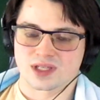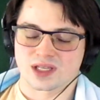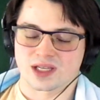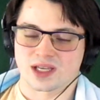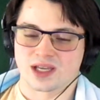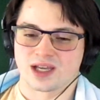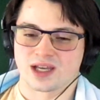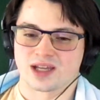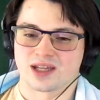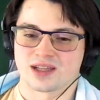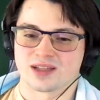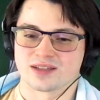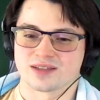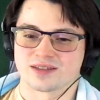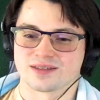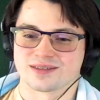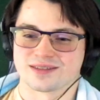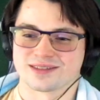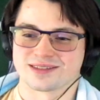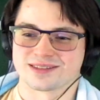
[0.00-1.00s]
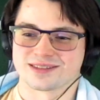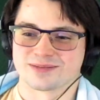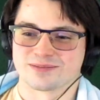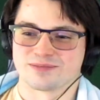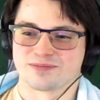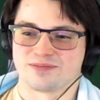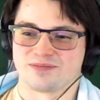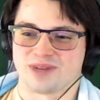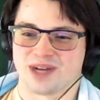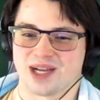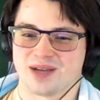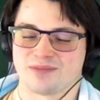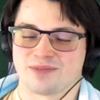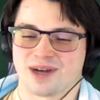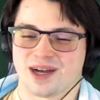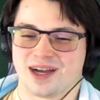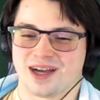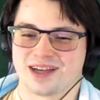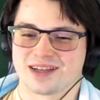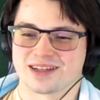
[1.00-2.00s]
And bye
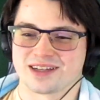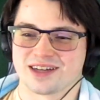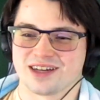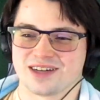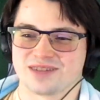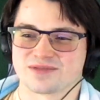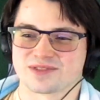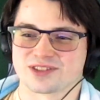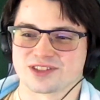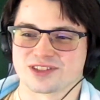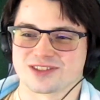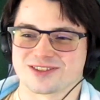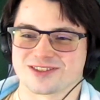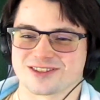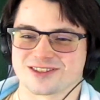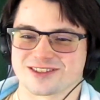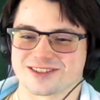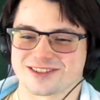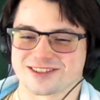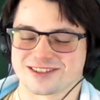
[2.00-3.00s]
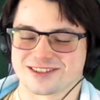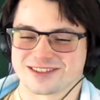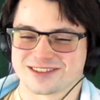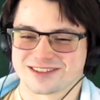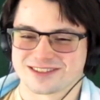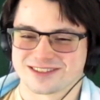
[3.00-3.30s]
bye, Governor.